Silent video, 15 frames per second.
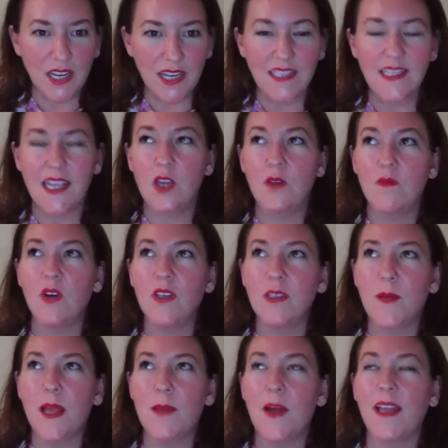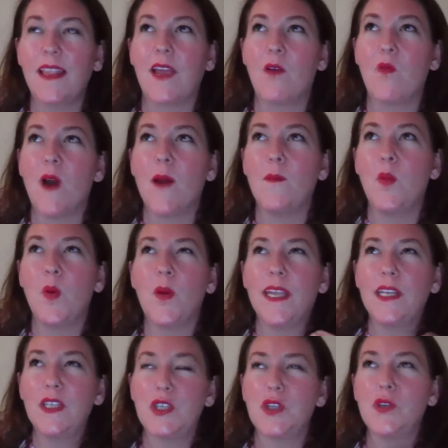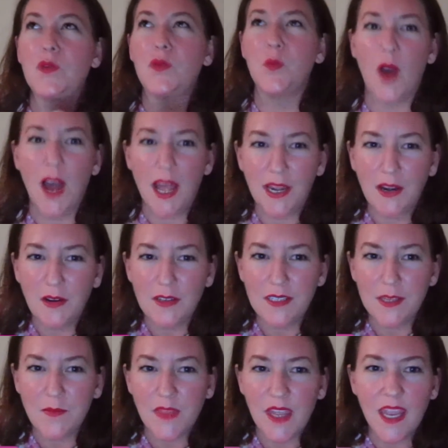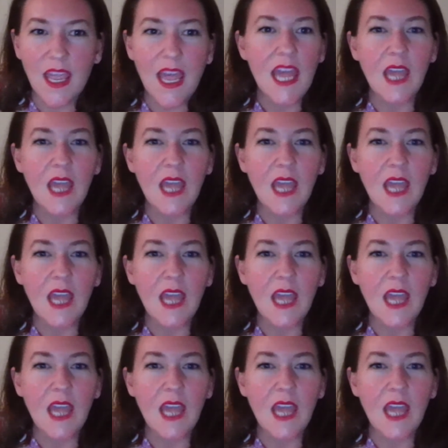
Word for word: It's like you multiply it by like 1.21 or something.